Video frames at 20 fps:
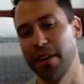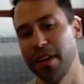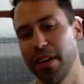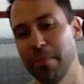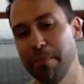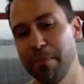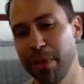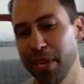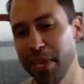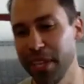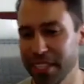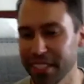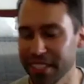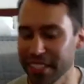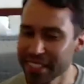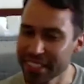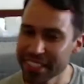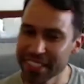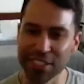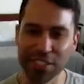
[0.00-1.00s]
Pete
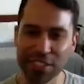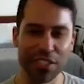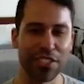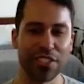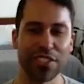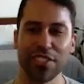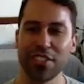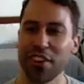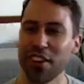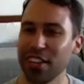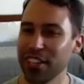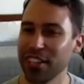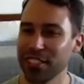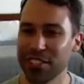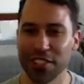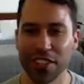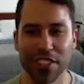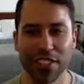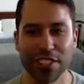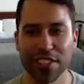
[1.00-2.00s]
just
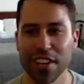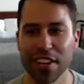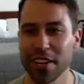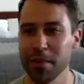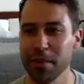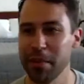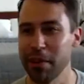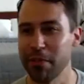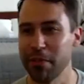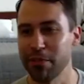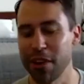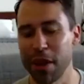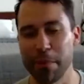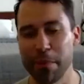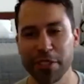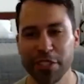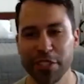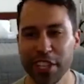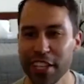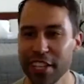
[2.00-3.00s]
starts talking about
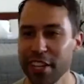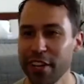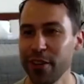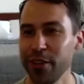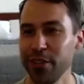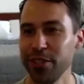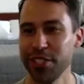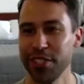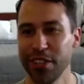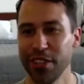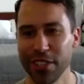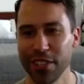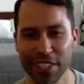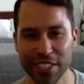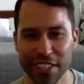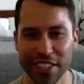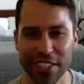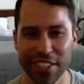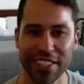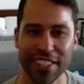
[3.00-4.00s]
frappuccinos and all these
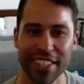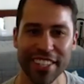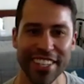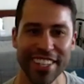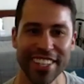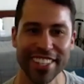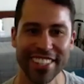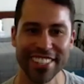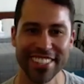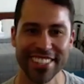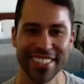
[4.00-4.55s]
other things,